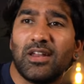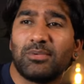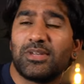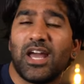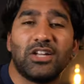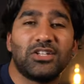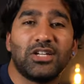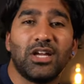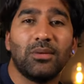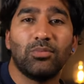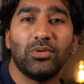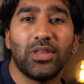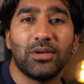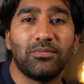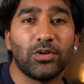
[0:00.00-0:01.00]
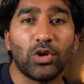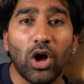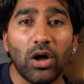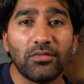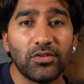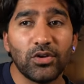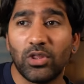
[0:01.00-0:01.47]
end up catching up with them for
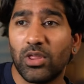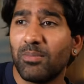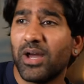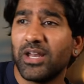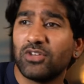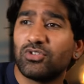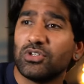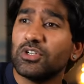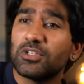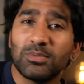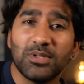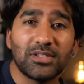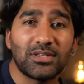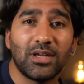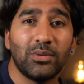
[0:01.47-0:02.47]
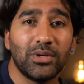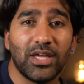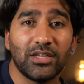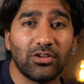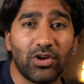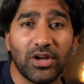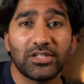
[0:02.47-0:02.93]
coffee, or they might introduce me to someone
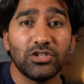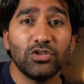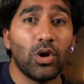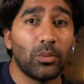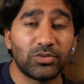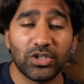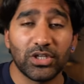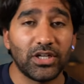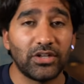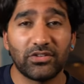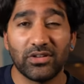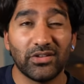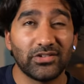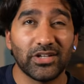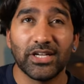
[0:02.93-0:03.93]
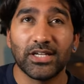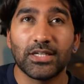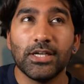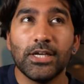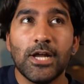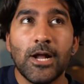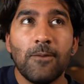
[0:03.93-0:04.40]
that creates a new opportunity. So there's
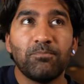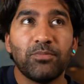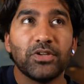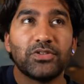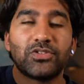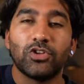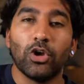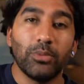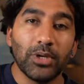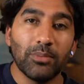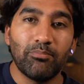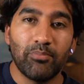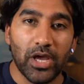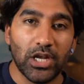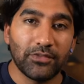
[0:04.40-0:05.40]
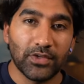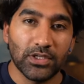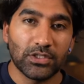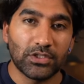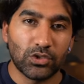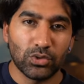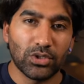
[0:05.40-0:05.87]
like, there's so many
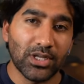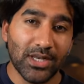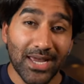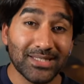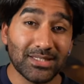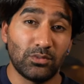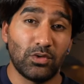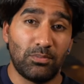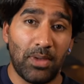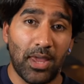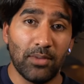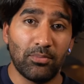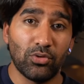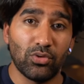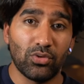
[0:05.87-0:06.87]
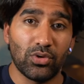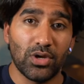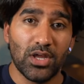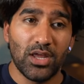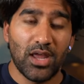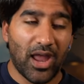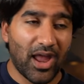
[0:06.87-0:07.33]
benefits to connecting with people
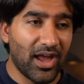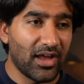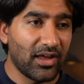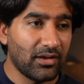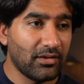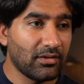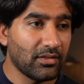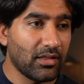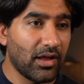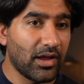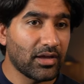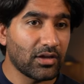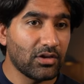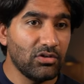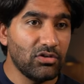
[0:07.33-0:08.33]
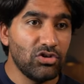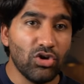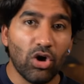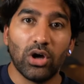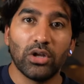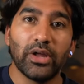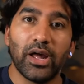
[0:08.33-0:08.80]
and like
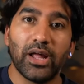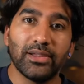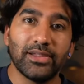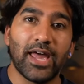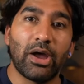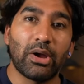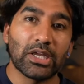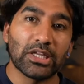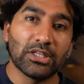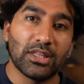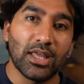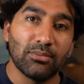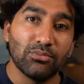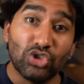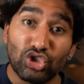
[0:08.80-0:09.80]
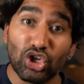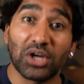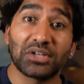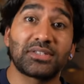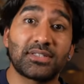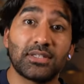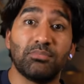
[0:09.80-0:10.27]
not allowing them
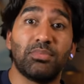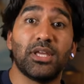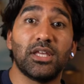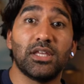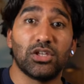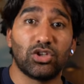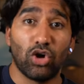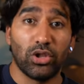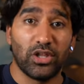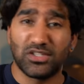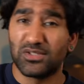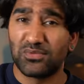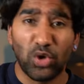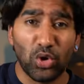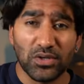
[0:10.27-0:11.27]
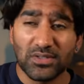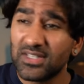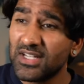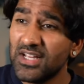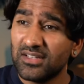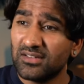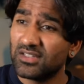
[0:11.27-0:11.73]
just to be colleagues. Of course,
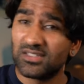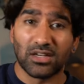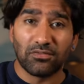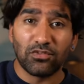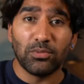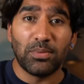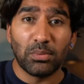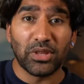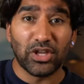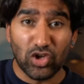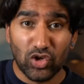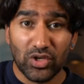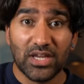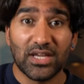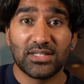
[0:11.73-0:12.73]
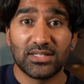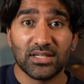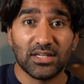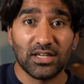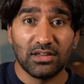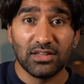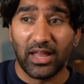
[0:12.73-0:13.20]
there's like a few people that you need
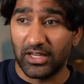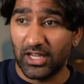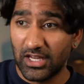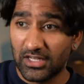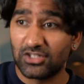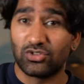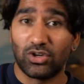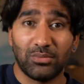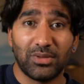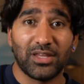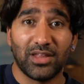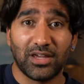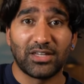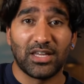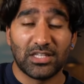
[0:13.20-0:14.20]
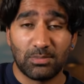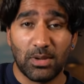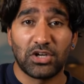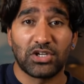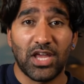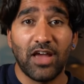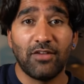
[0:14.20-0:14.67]
to like extremely, like
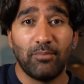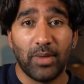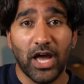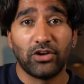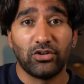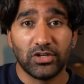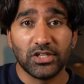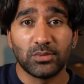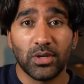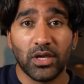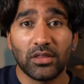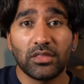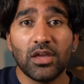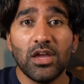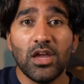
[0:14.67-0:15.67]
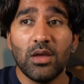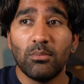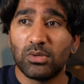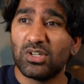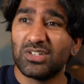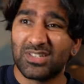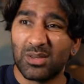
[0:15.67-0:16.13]
especially have boundaries with,
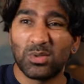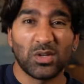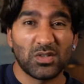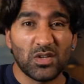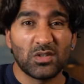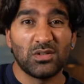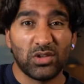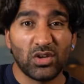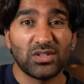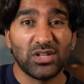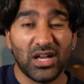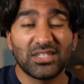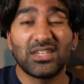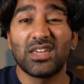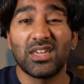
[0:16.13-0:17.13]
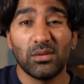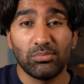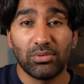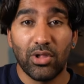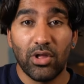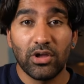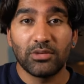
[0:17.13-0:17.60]
because sometimes those lines can
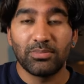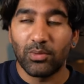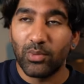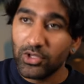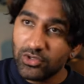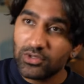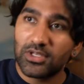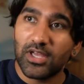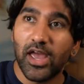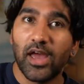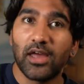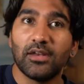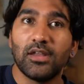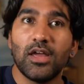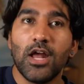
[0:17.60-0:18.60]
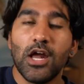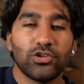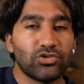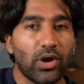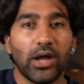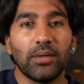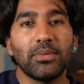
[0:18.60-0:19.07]
get blurred, but where you can,
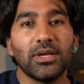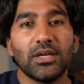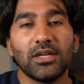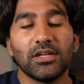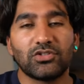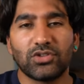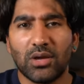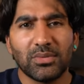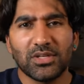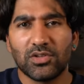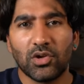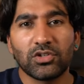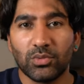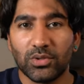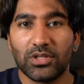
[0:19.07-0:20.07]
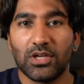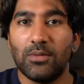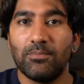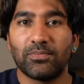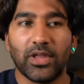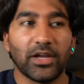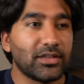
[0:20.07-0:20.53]
try and be social with
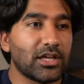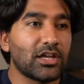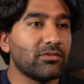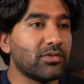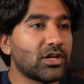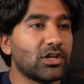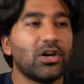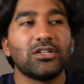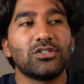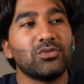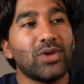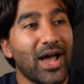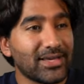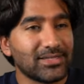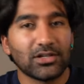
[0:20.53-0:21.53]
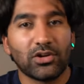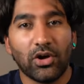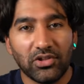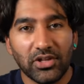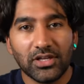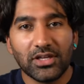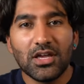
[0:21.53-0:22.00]
them. Like they can recognize you as a
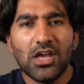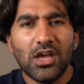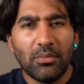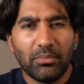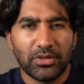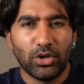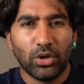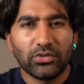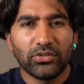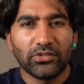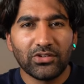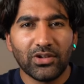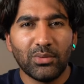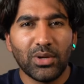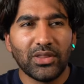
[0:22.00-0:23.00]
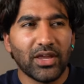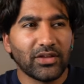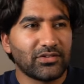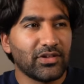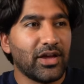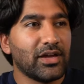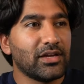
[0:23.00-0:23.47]
colleague, but then also someone
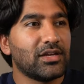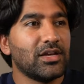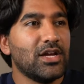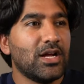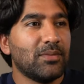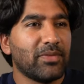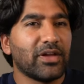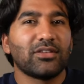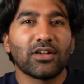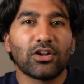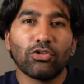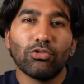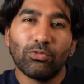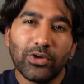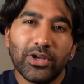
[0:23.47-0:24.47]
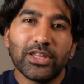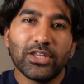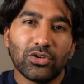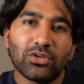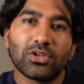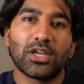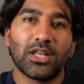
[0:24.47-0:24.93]
that's like, it's like a really
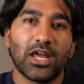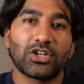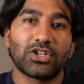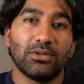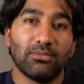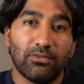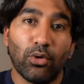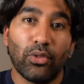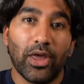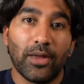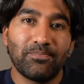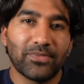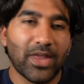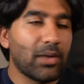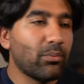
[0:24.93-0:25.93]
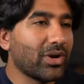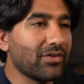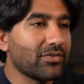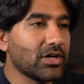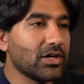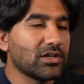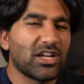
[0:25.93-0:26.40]
good connection for them in
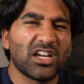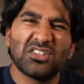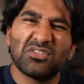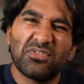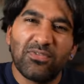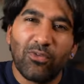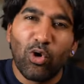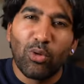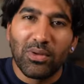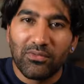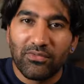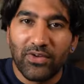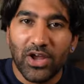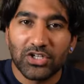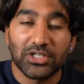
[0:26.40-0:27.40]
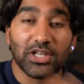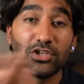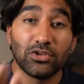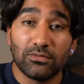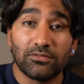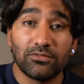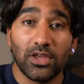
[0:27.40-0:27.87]
whatever kind of form and fashion that
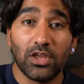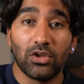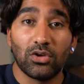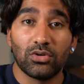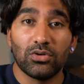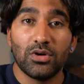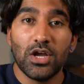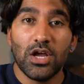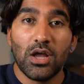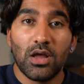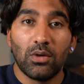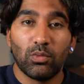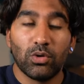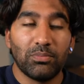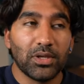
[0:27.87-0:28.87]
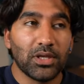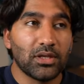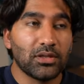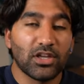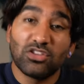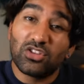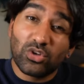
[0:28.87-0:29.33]
you feel would
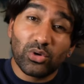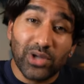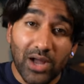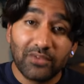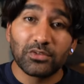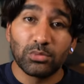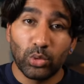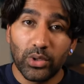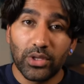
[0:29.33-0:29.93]
be that you're comfortable